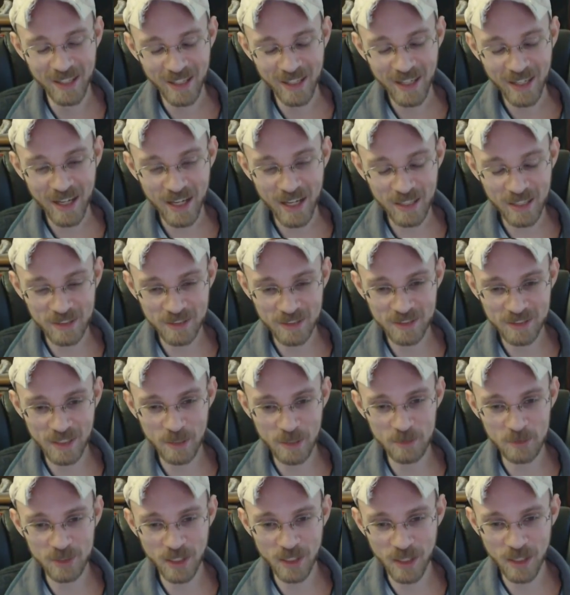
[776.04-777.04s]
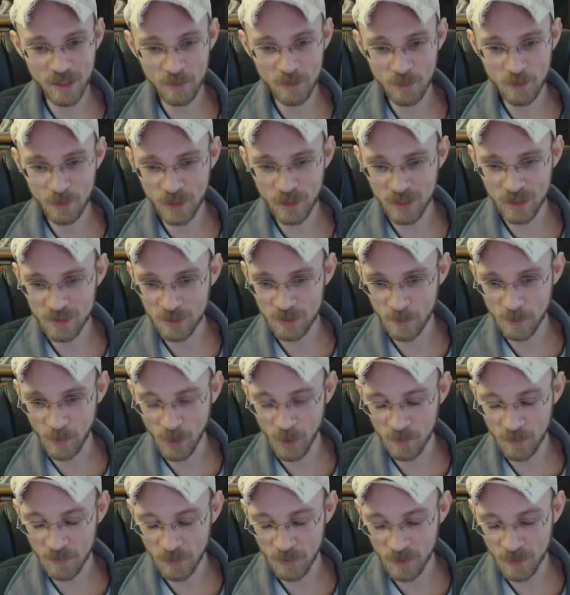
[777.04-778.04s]
at the same time, really
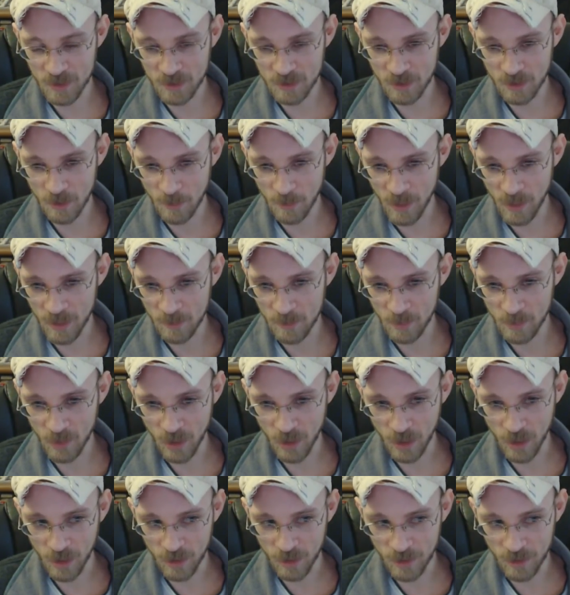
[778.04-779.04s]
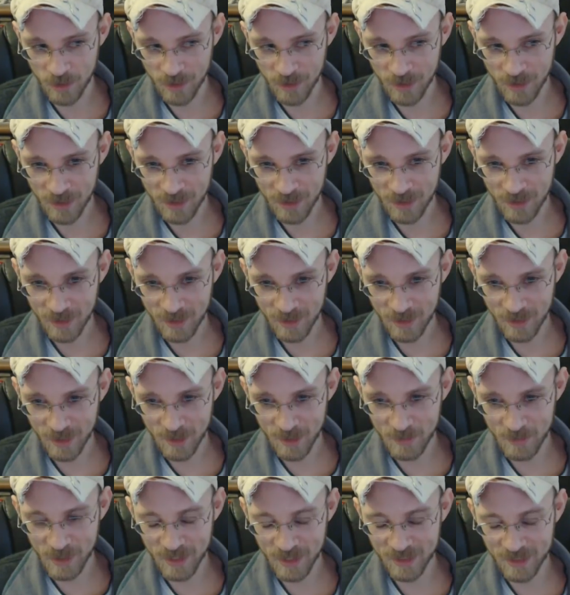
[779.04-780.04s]
superfluous to the main plot. I
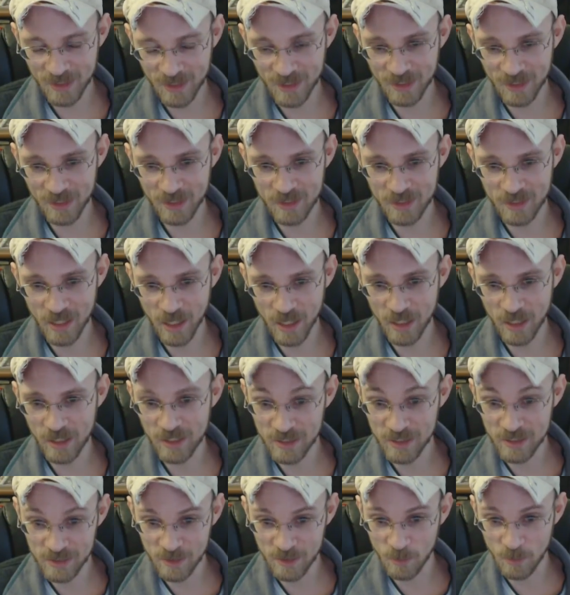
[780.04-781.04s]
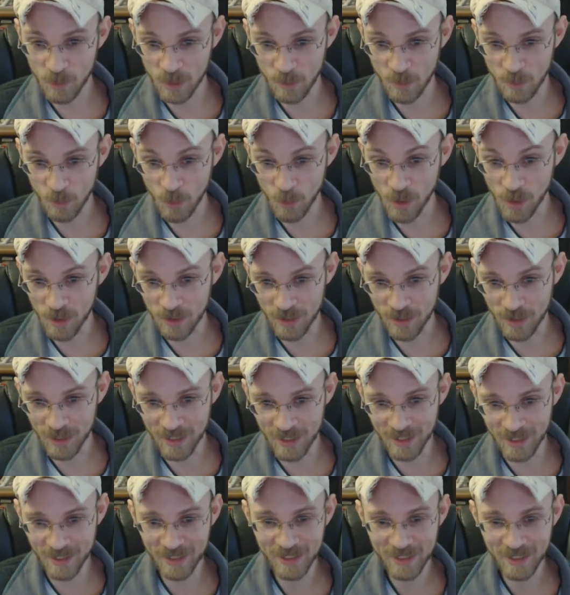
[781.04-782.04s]
mean, at the end of the day, he's the one that won.
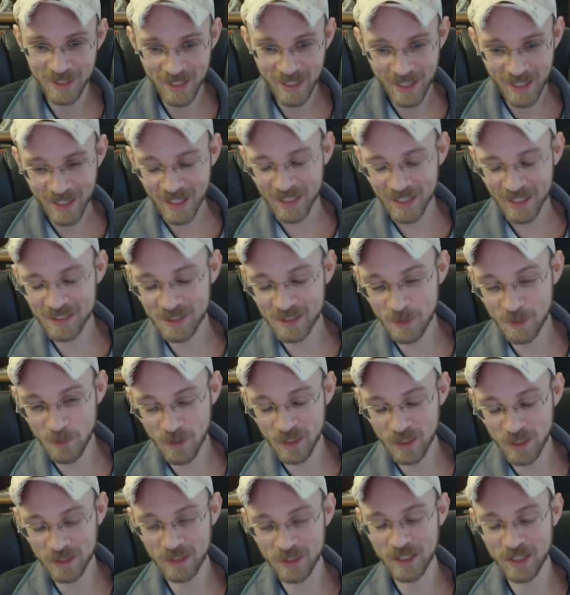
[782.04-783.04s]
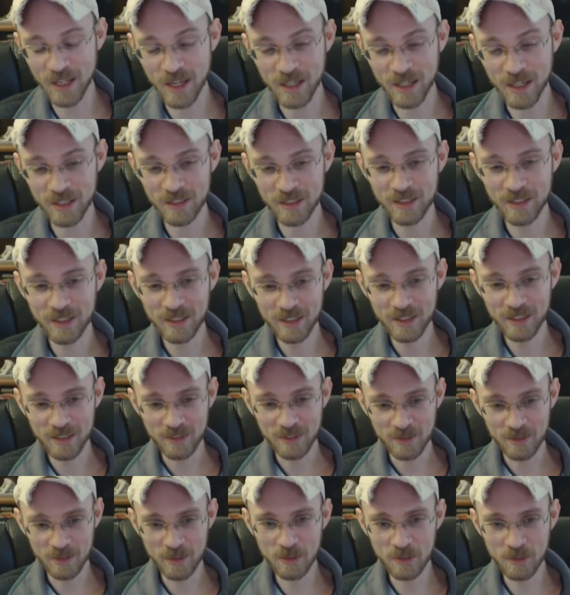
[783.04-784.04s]
He's the one that
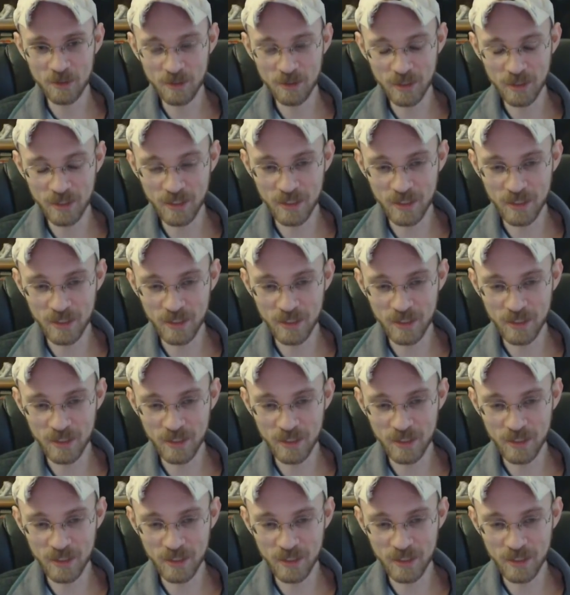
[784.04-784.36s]
literally